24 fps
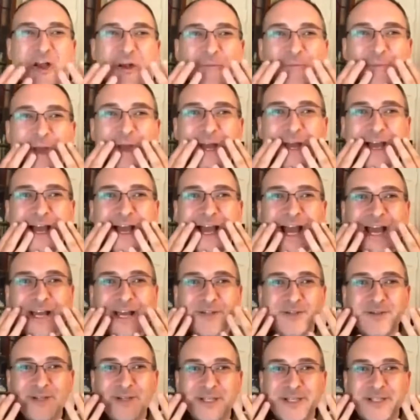But
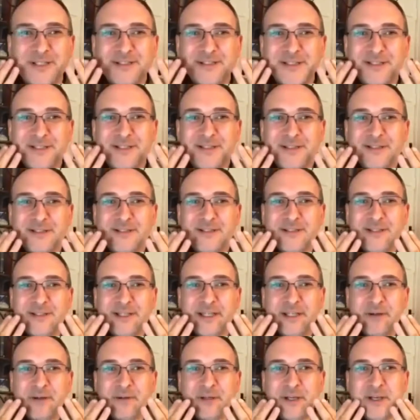actually, they
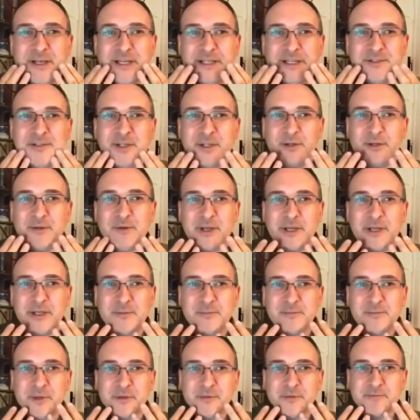don't cling to you like
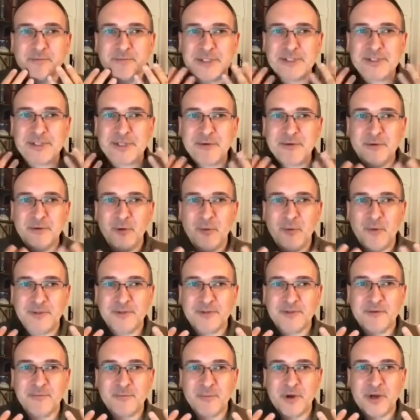those material ones.
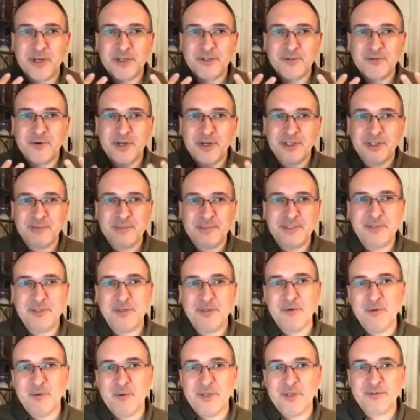I tried the
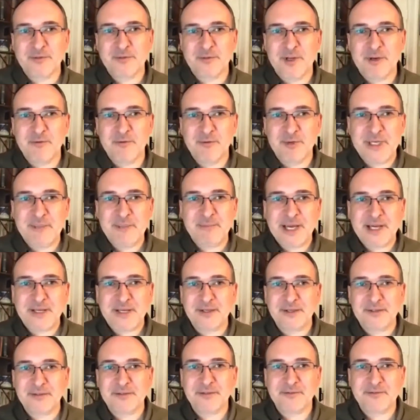material ones and I really
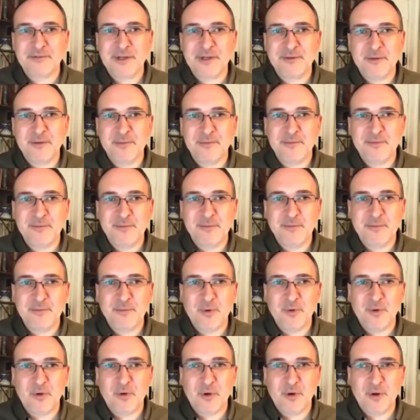panicked. I found them
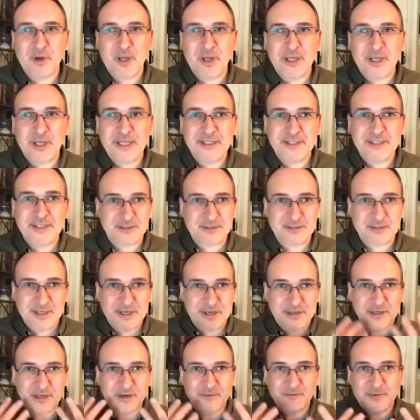hideously
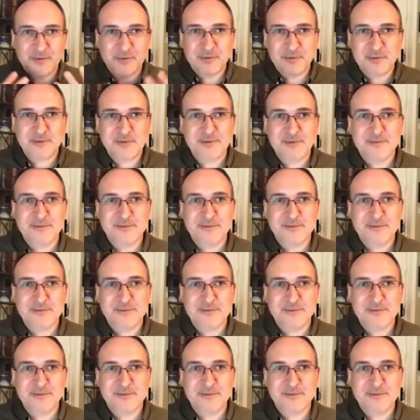uncomfortable.